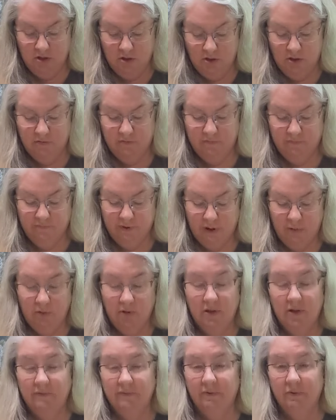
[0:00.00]
You can
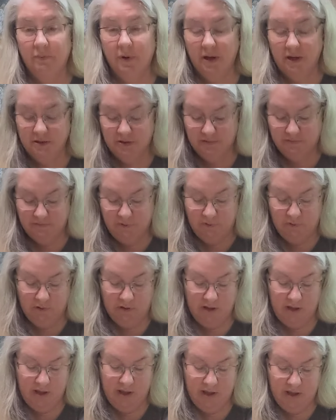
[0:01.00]
fold it different ways. You can fold it
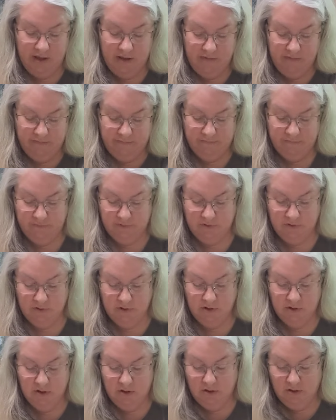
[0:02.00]
in half.
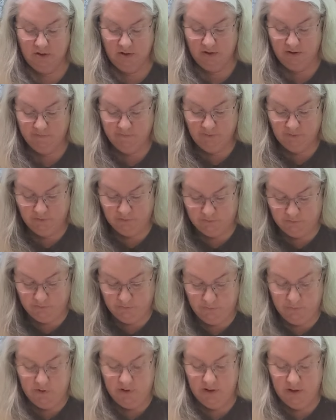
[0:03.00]
You can fold it in
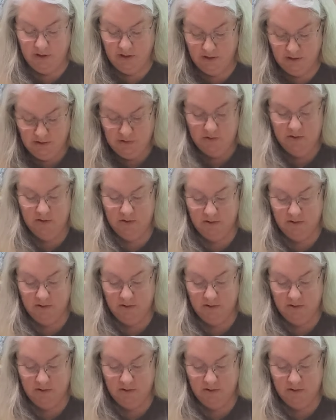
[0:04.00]
threes.